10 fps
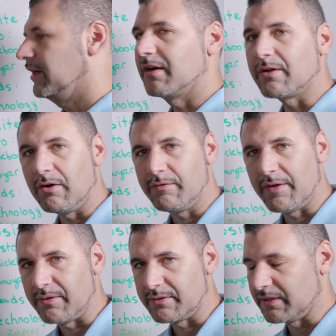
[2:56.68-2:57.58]
a golf
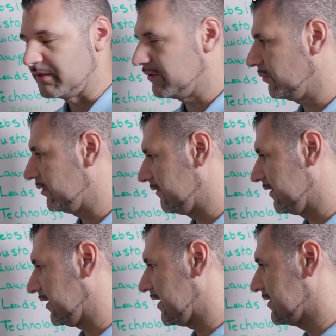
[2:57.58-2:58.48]
outing, or whatever
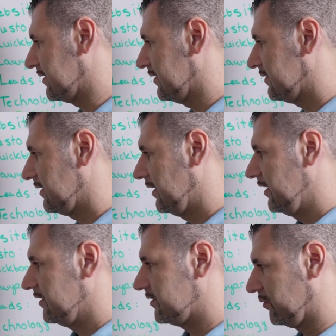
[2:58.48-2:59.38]
the case is.
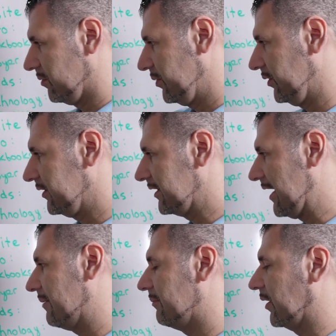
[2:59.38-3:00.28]
So we're building
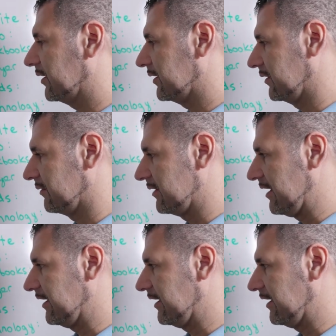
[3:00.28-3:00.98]
that marketing or that